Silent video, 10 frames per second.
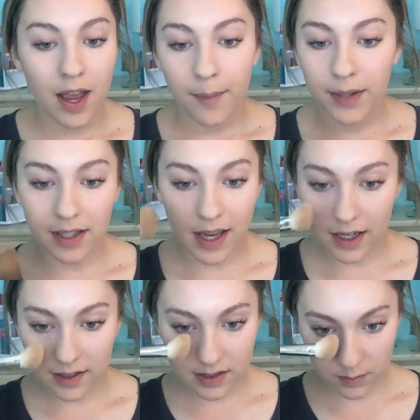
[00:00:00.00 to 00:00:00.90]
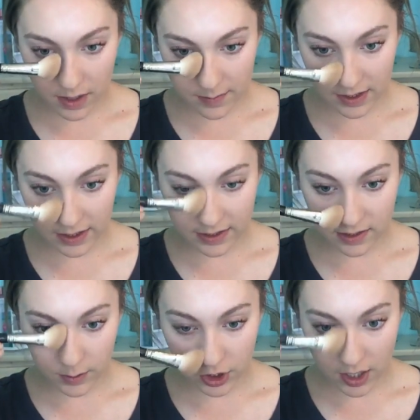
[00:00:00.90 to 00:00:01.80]
But like sometimes I like to
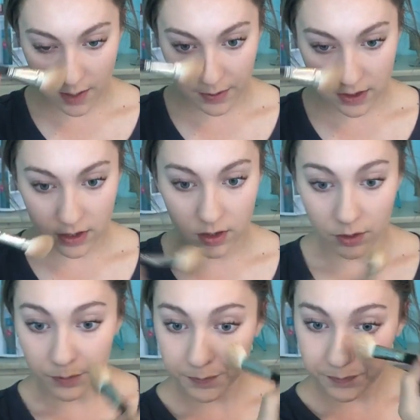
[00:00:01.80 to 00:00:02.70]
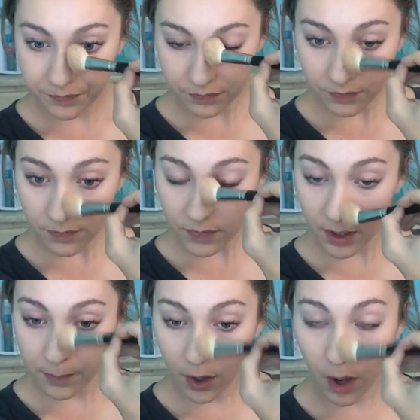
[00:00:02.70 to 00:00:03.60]
switch it up and do
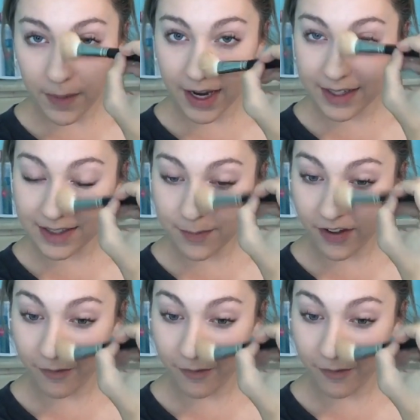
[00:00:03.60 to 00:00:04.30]
pomades if I'm